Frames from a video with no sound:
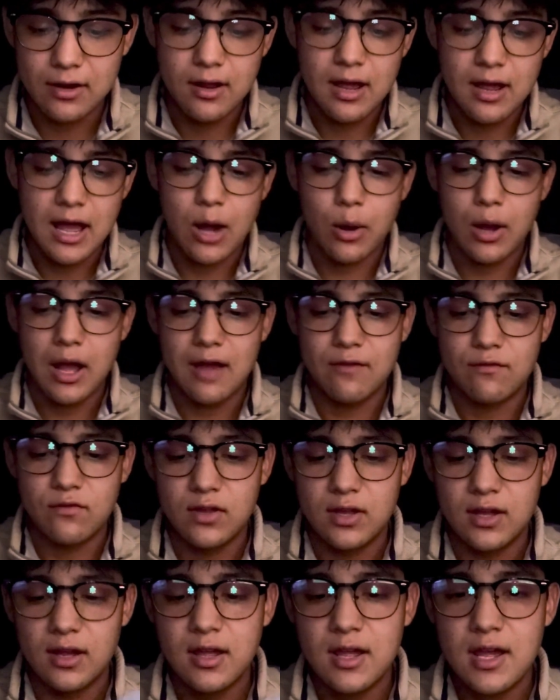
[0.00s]
how I have
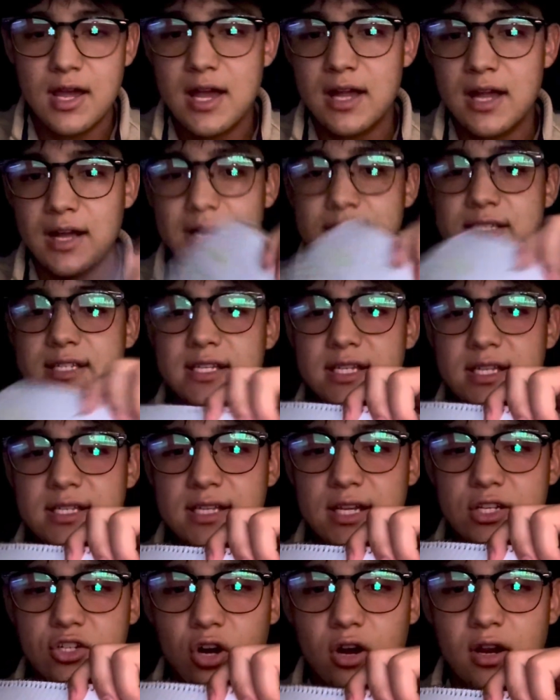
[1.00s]
the
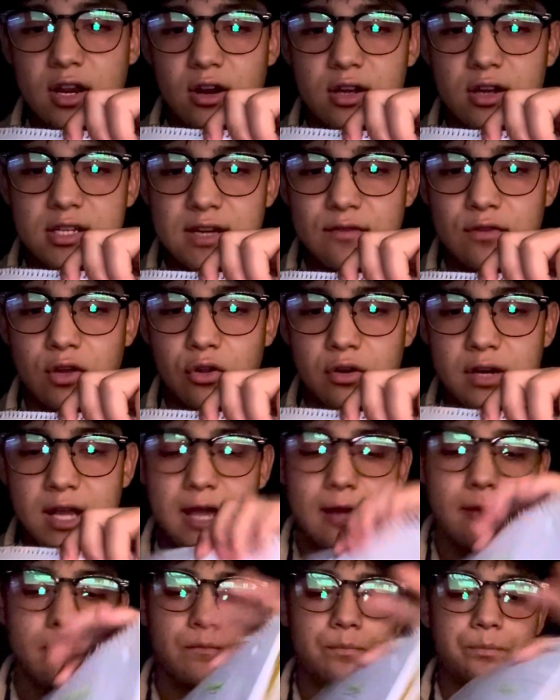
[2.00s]
consistency chart here. It's every other day.